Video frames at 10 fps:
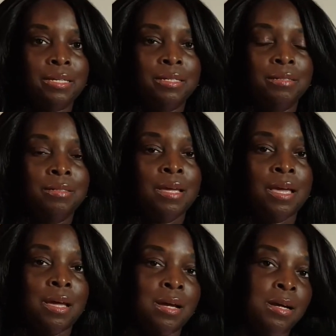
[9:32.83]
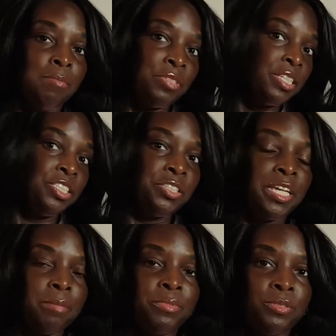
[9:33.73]
It can
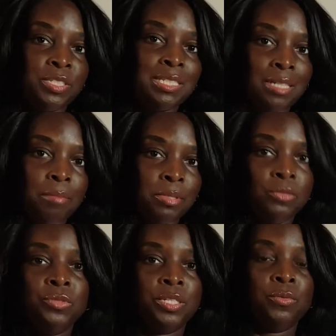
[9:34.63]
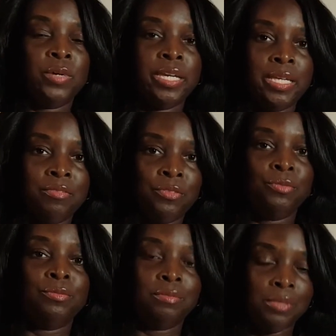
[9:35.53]
potentially help you to stop losing weight if
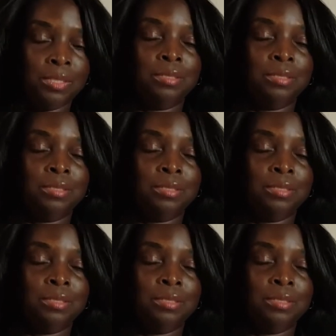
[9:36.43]
you,